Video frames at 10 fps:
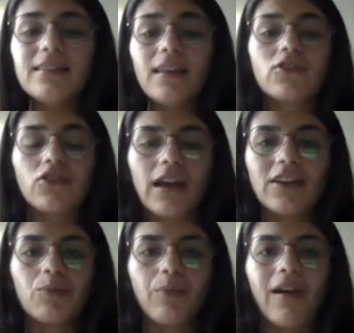in the
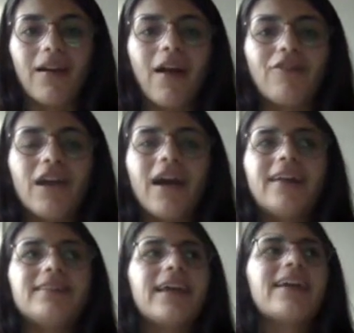introduction paragraph,
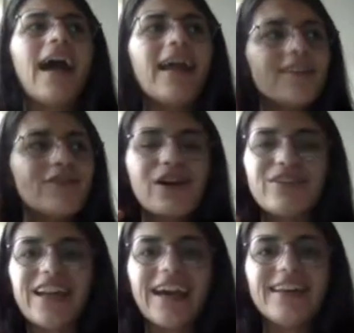they kind of
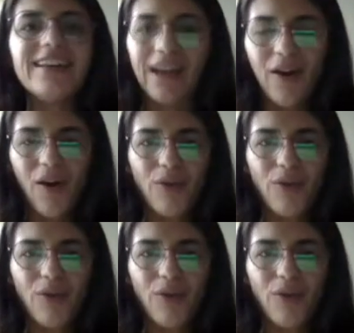have an idea